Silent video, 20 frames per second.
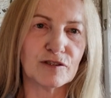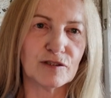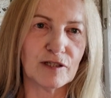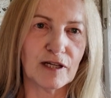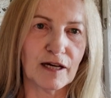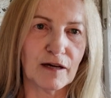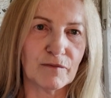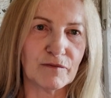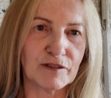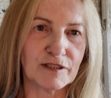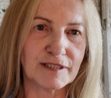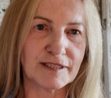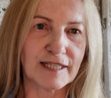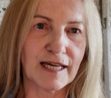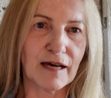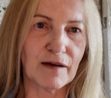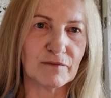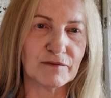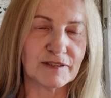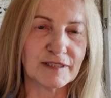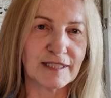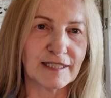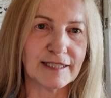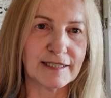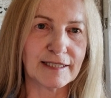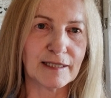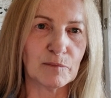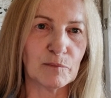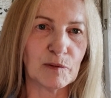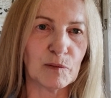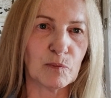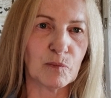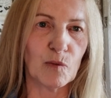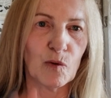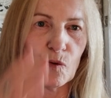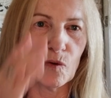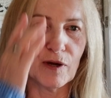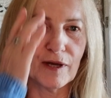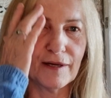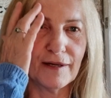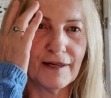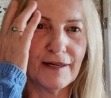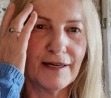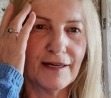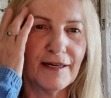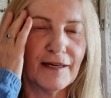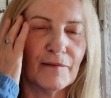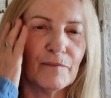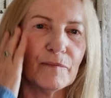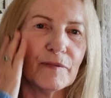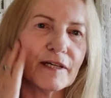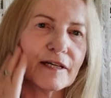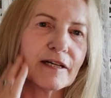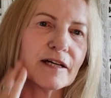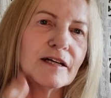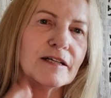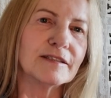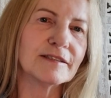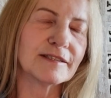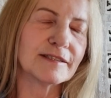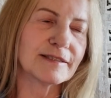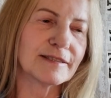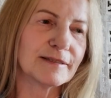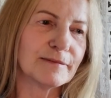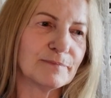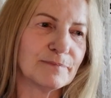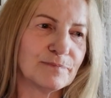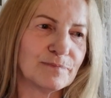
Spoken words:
to love ourselves a little bit more because,